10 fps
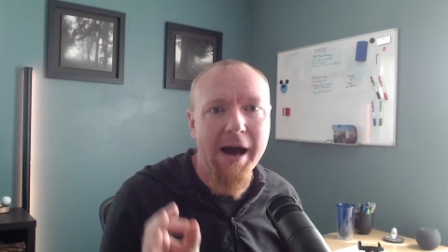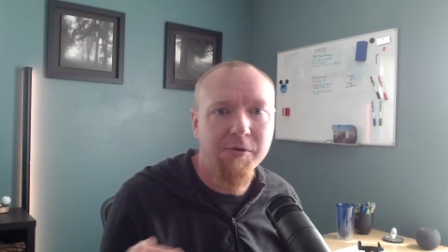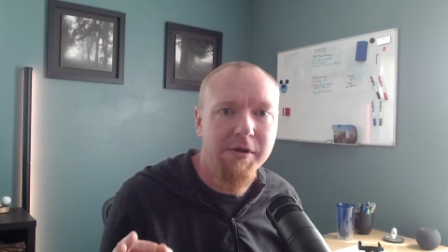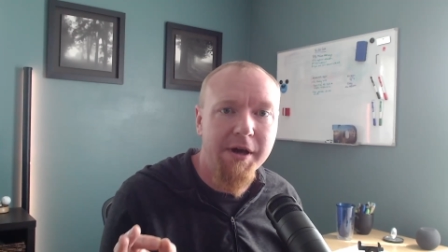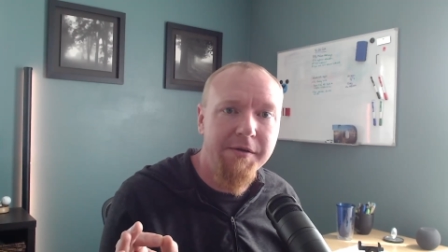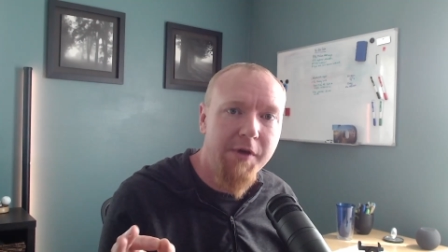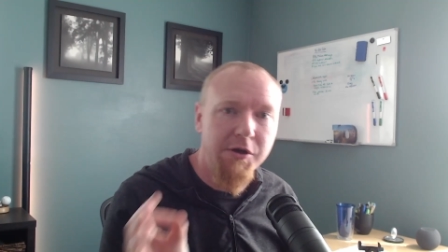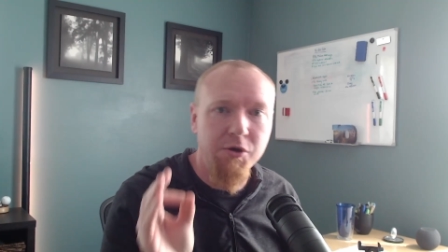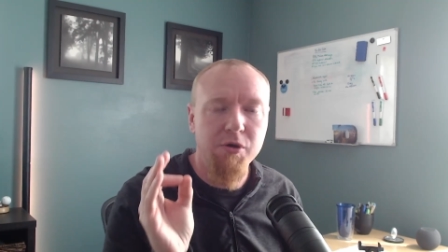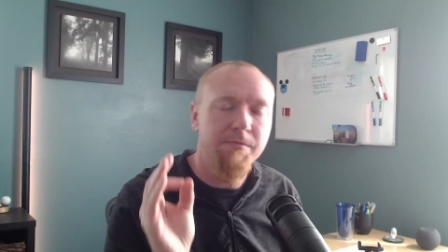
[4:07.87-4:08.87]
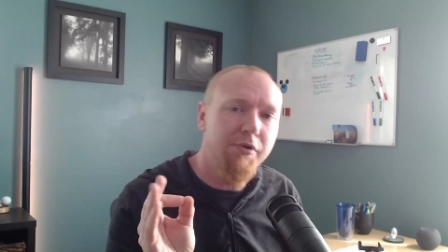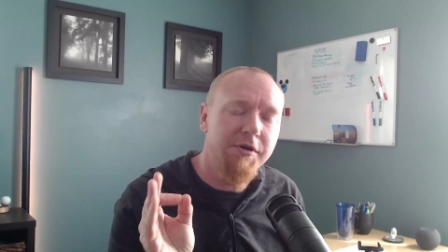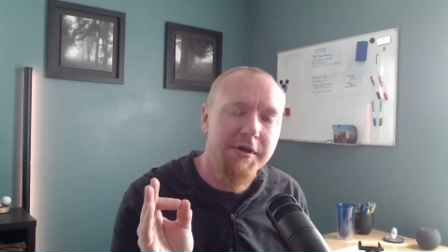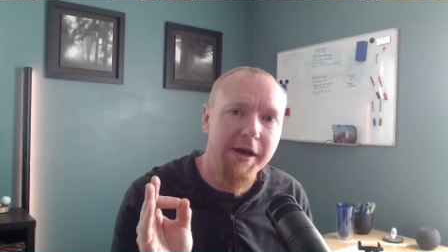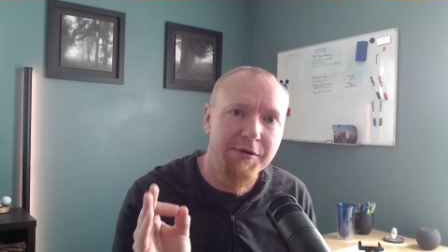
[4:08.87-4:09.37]
outline that you can put
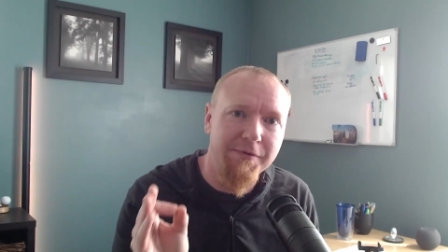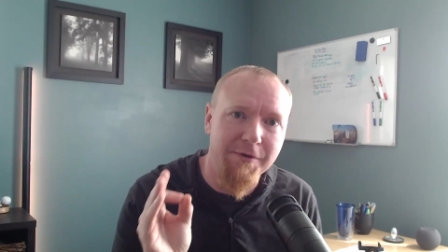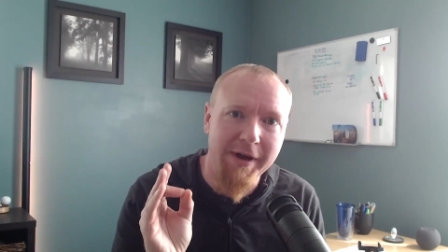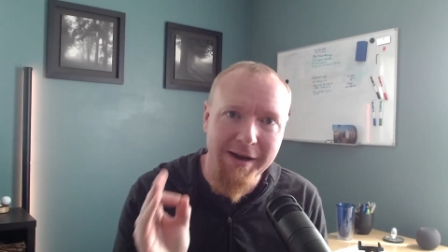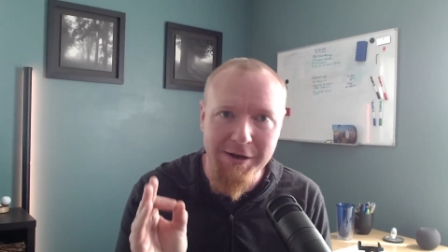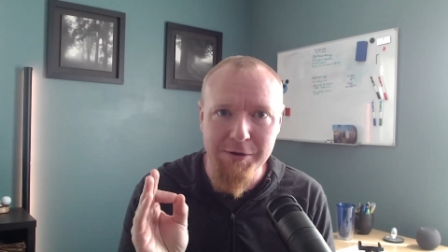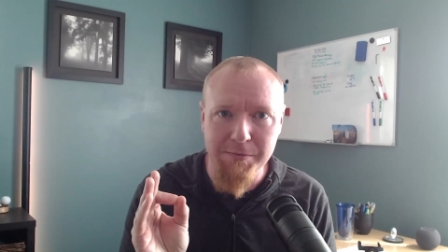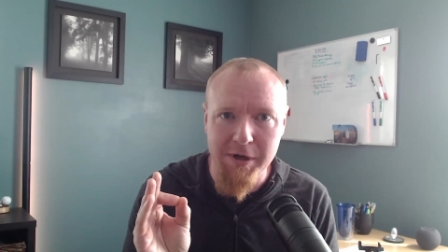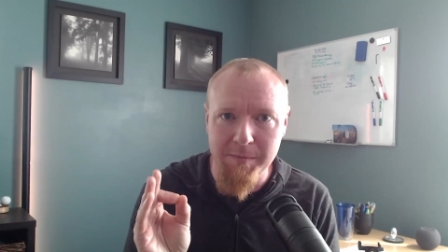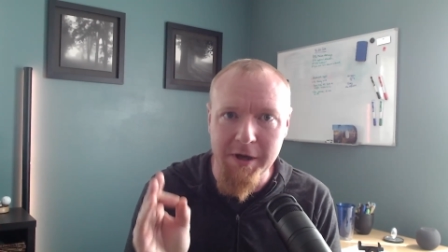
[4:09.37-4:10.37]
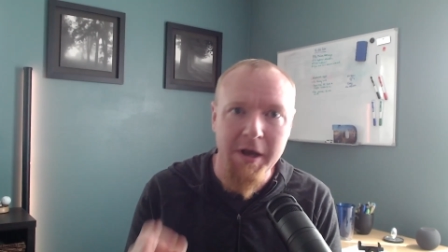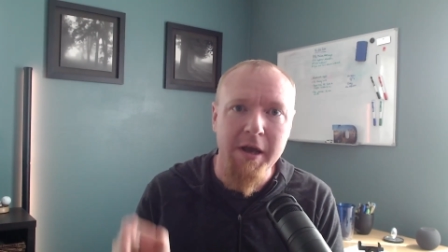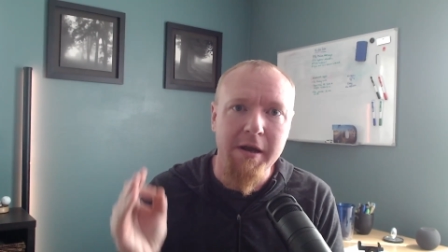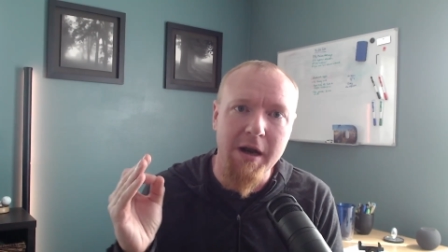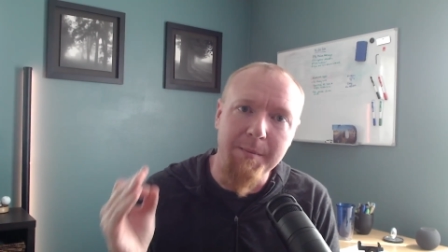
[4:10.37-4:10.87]
together for any good README,
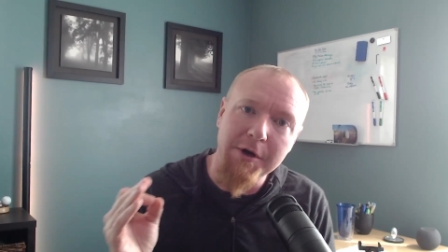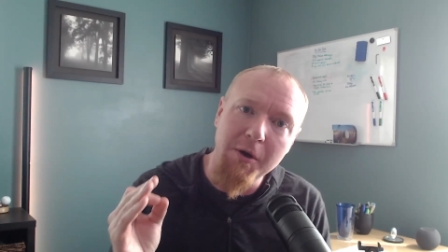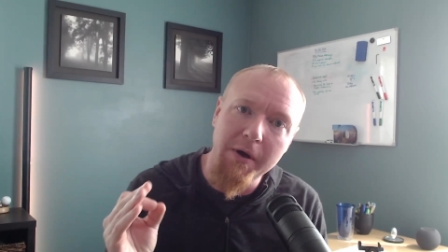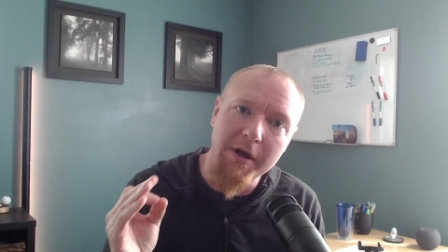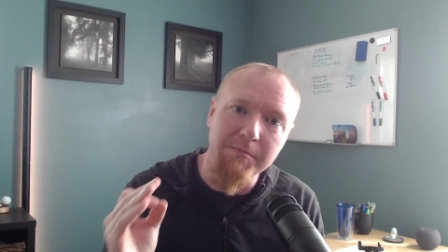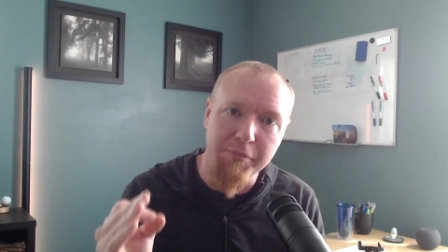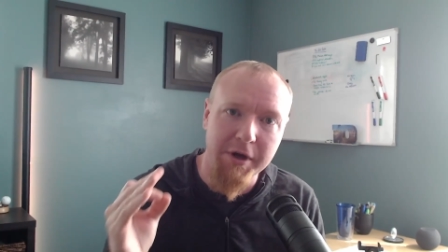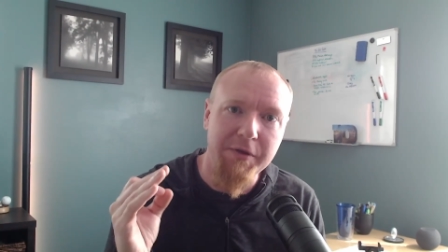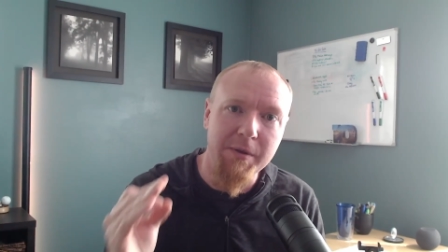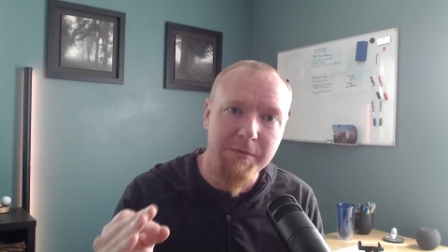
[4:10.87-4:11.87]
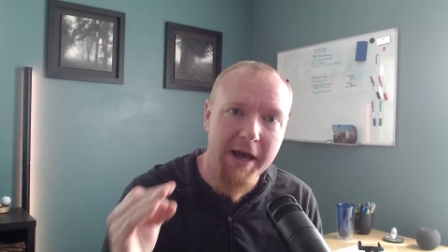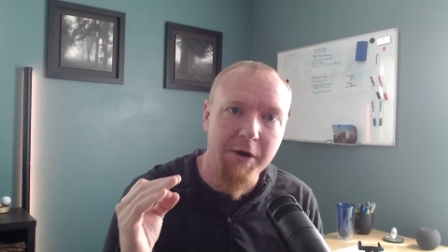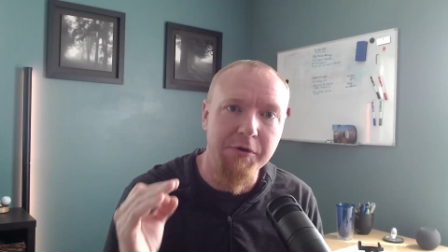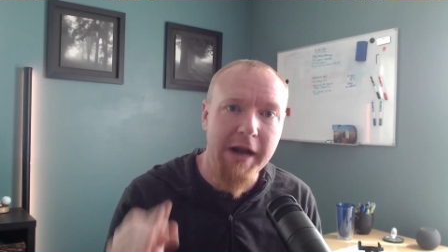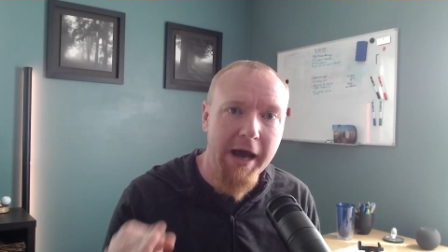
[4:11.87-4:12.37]
and I'm gonna go ahead and break them
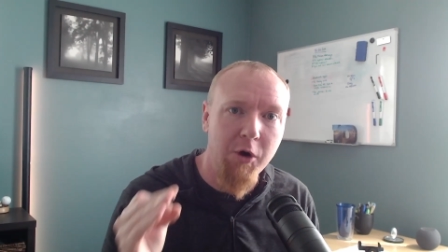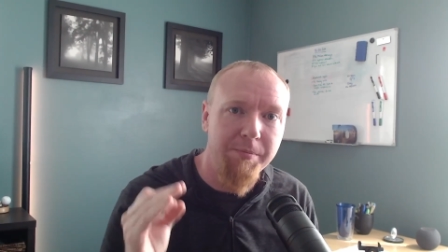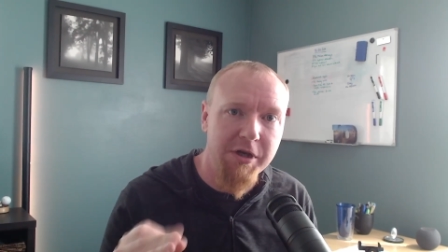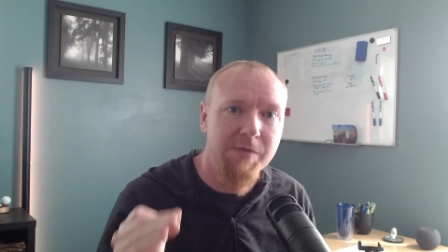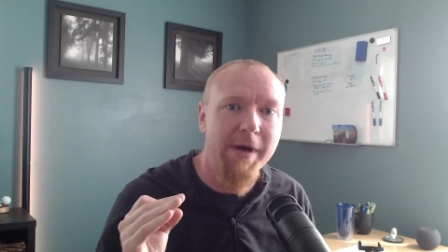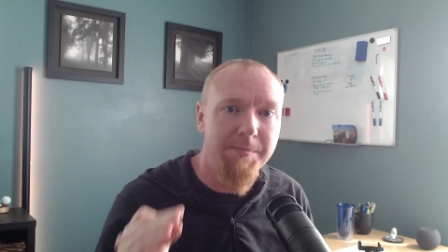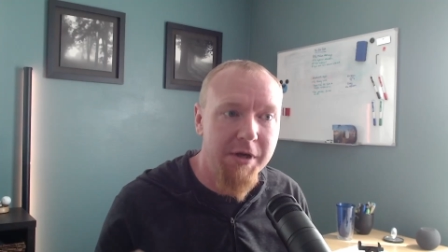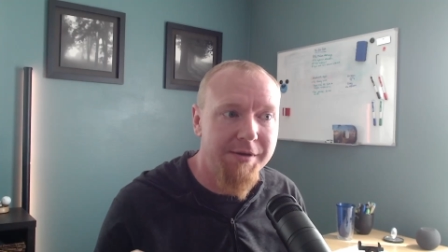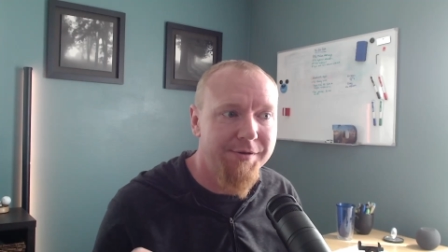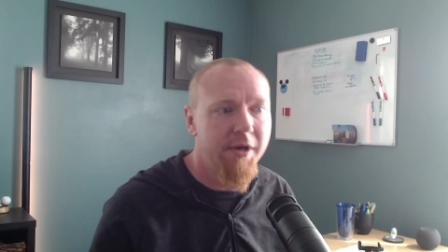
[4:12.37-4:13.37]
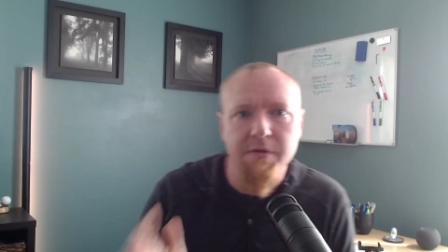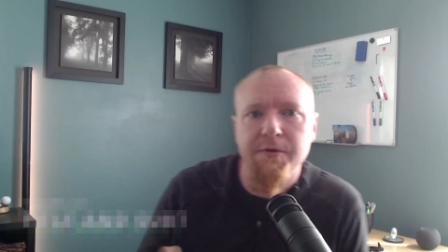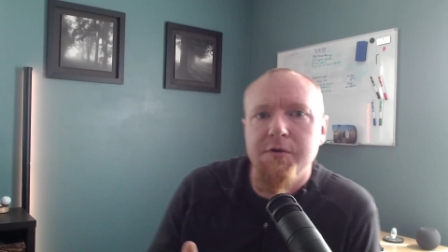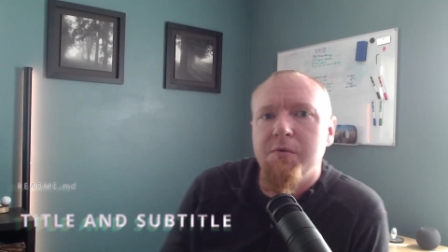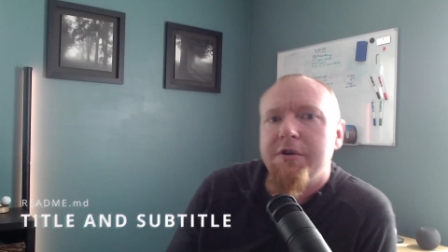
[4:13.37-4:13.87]
down now piece by piece. The
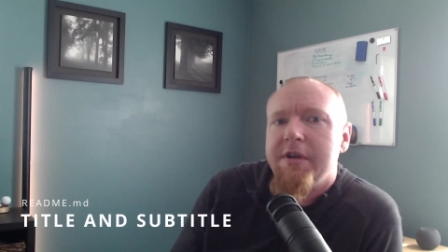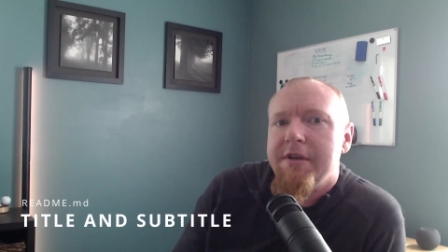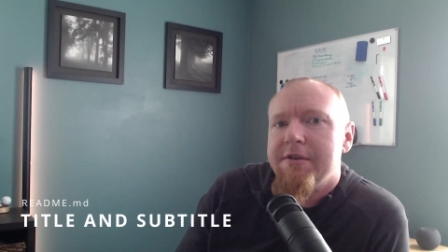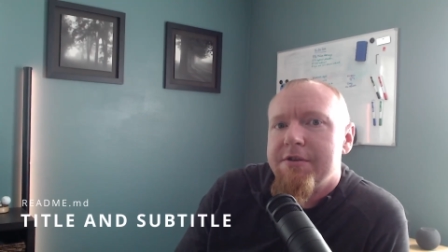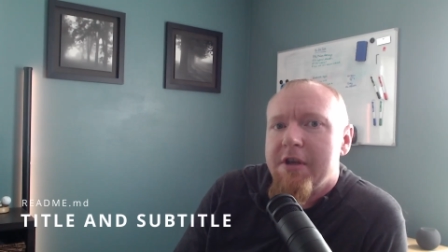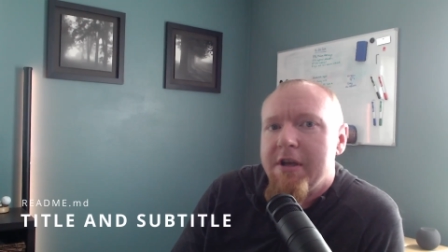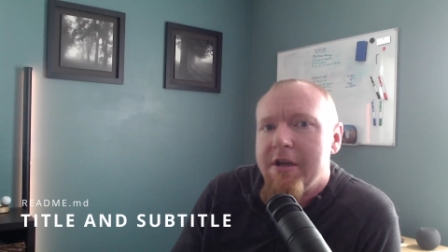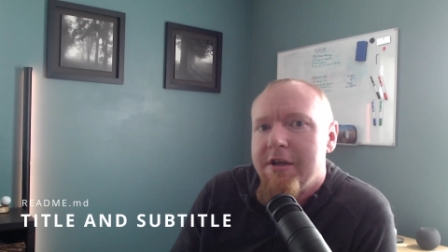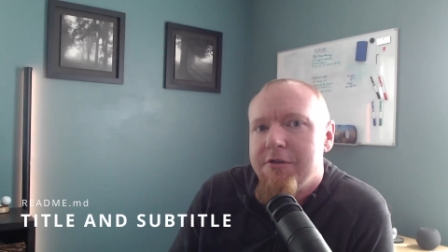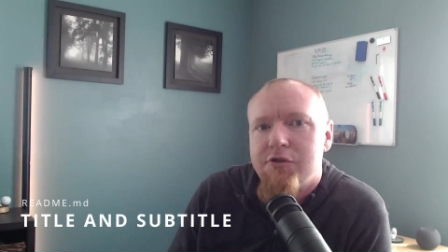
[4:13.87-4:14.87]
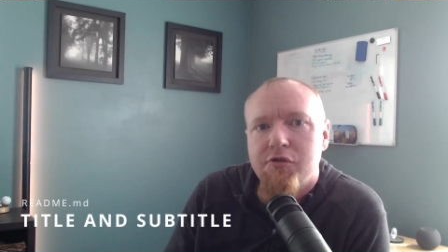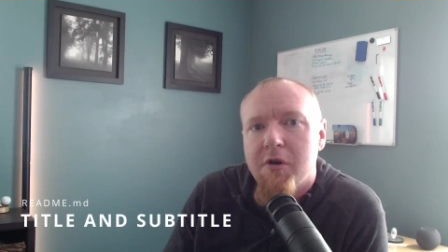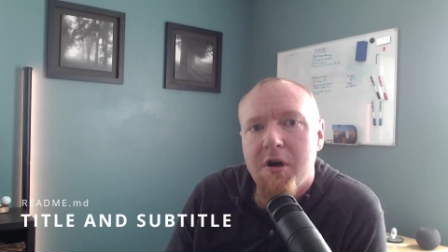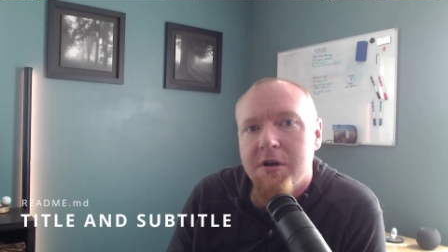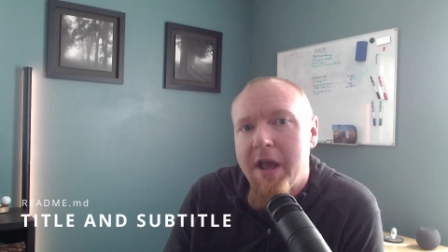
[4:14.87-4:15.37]
first one is a
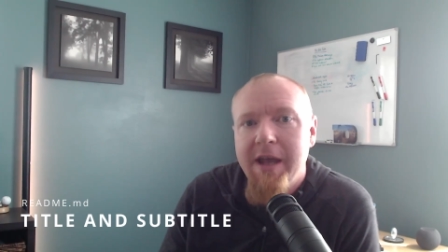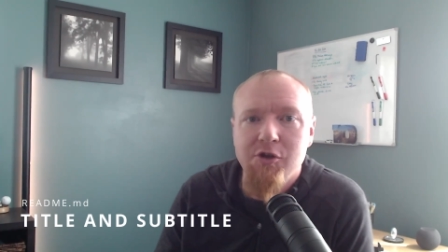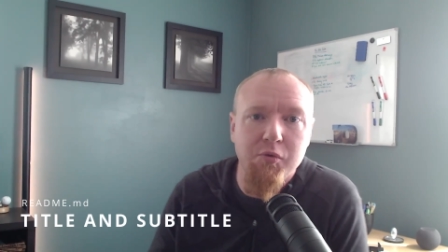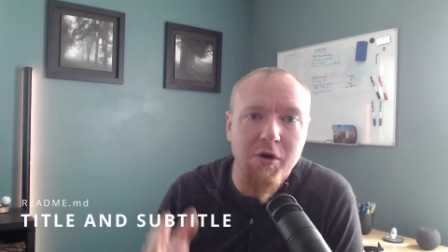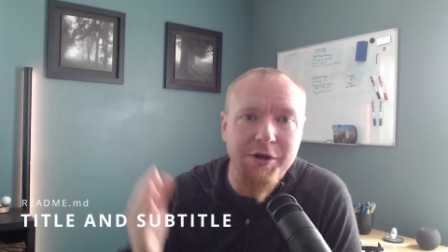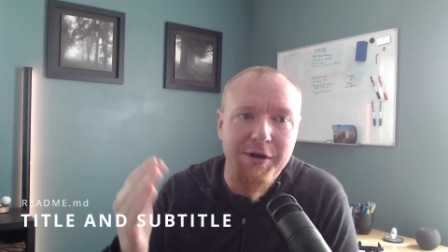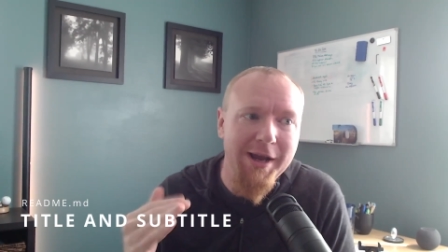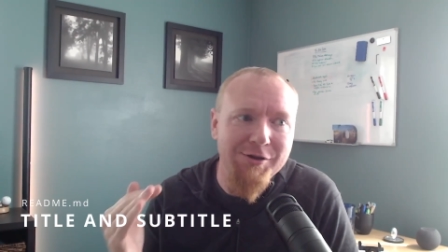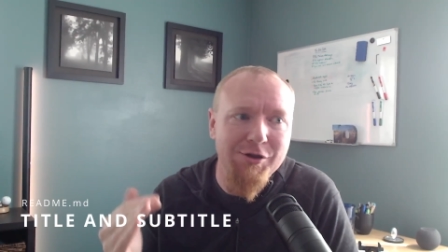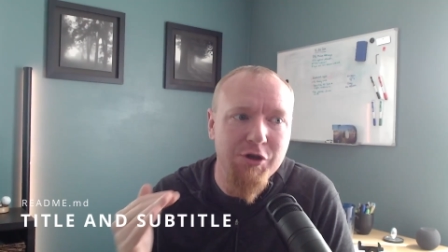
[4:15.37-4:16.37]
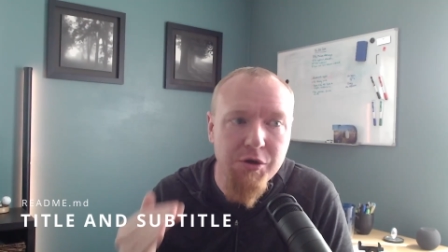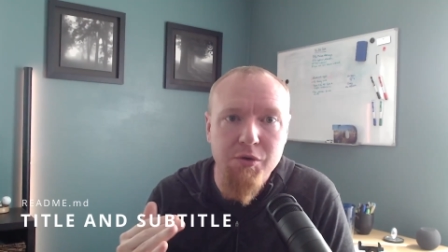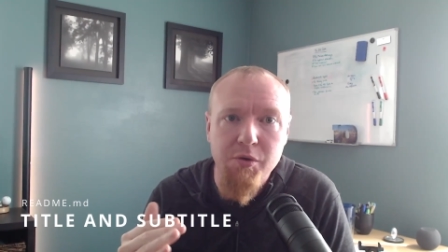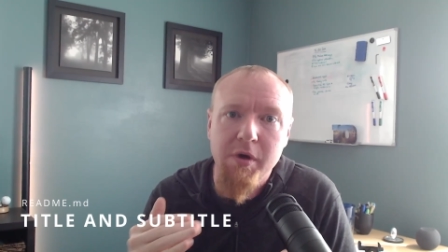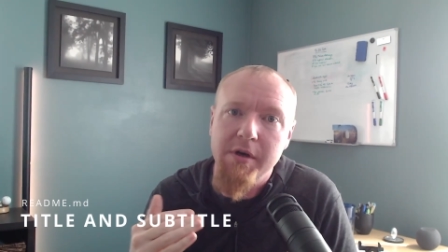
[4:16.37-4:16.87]
strong H1 and H2